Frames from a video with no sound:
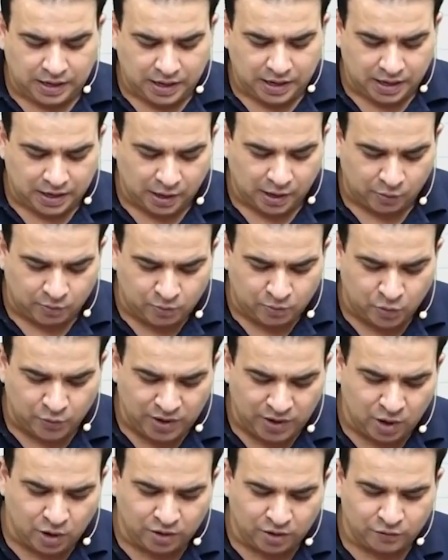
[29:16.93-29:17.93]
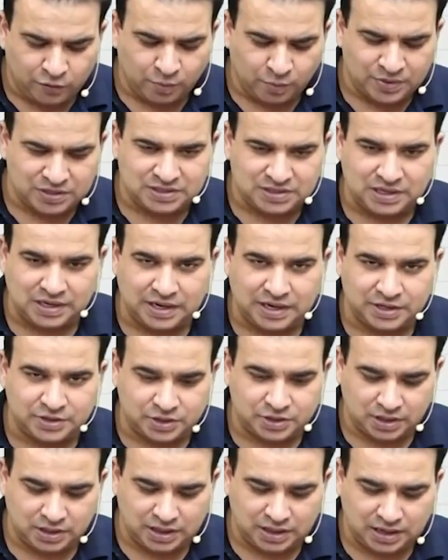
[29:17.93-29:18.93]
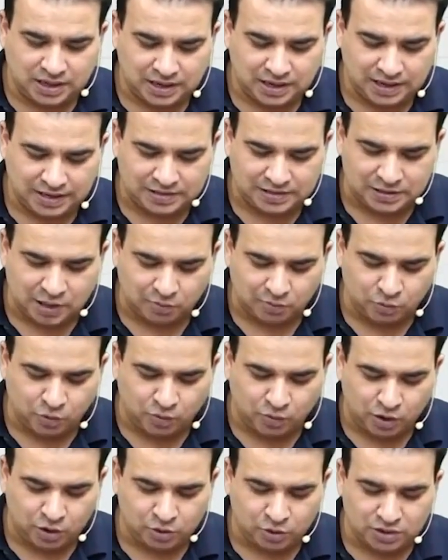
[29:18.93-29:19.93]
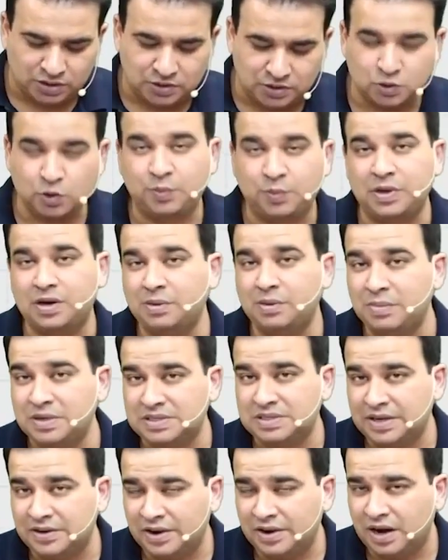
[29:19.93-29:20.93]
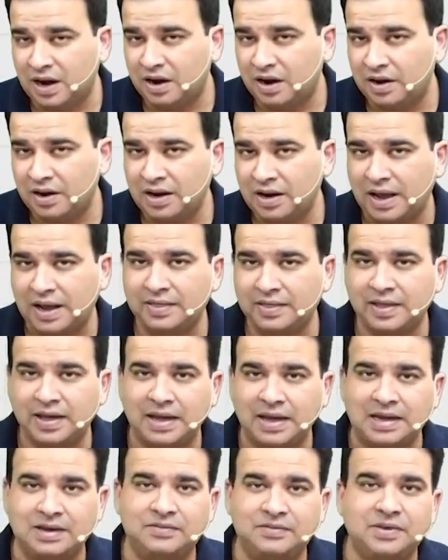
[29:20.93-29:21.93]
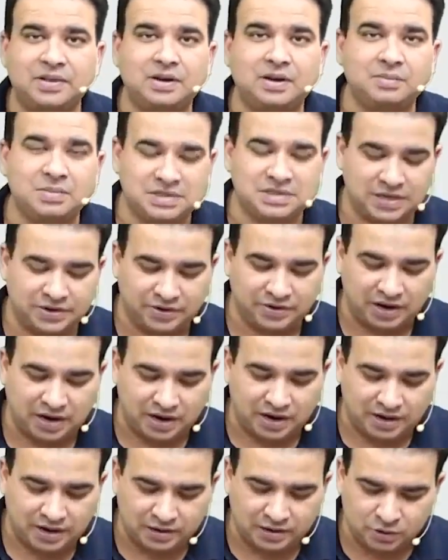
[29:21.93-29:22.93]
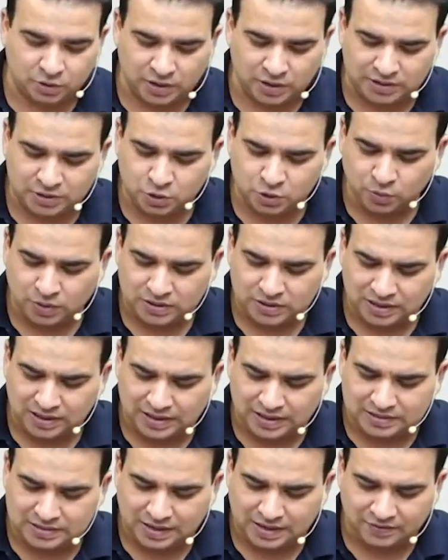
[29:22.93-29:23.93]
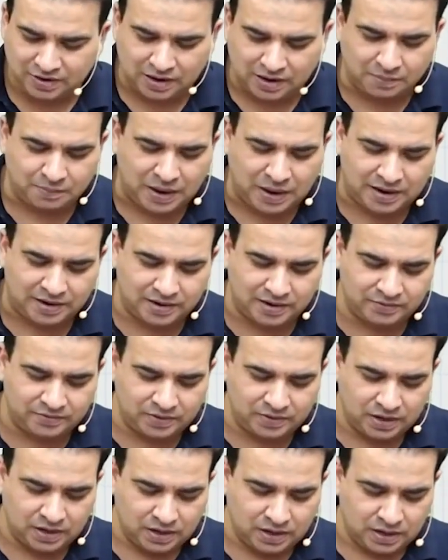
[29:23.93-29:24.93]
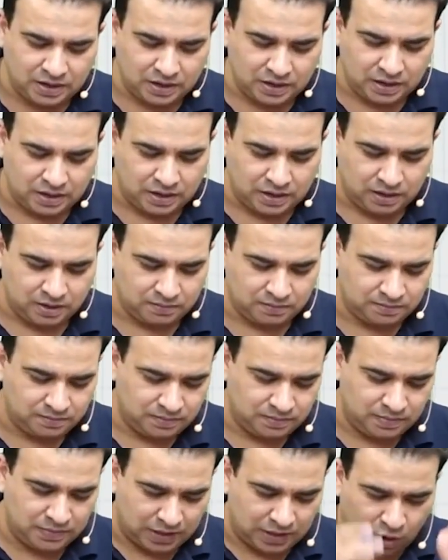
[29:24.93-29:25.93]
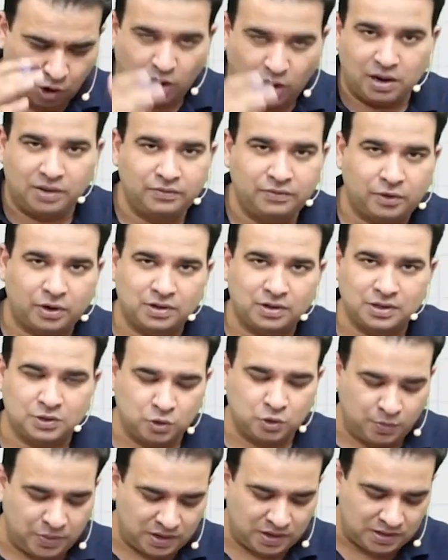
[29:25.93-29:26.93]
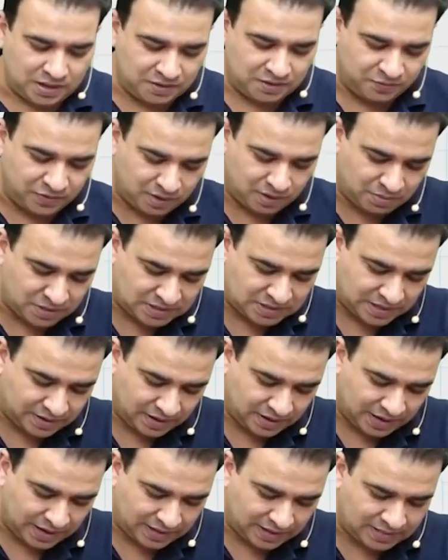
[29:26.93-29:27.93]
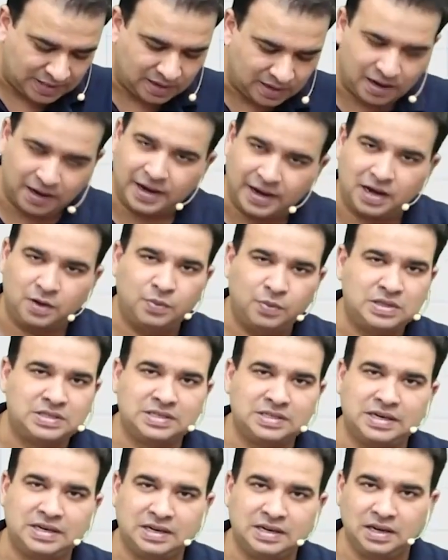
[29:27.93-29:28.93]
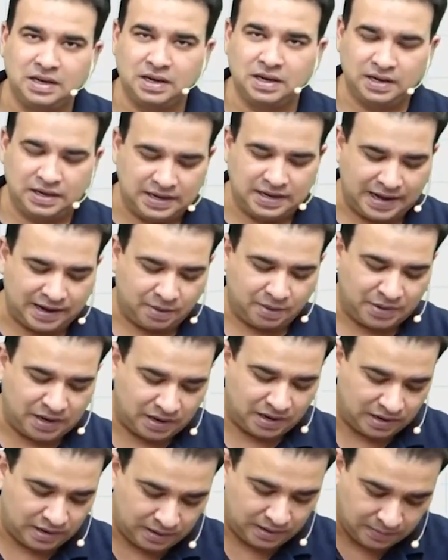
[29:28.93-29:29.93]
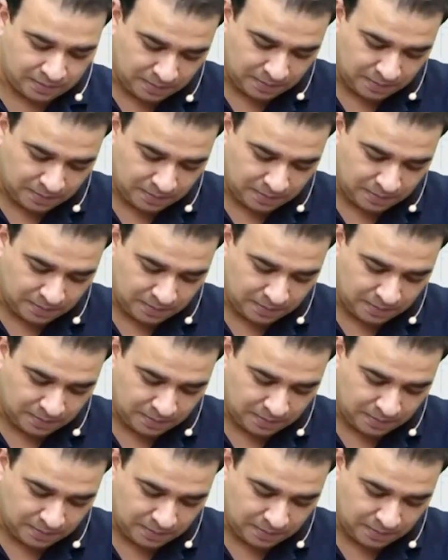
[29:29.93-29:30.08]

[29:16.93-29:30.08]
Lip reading: Now, moving on from the celiac trunk, let's now move on to the superior mesenteric artery and the inferior mesenteric artery. So let's do one thing. Let's have a comparative, the column for the superior and the inferior mesenteric, and then again we'll see it diagrammatically.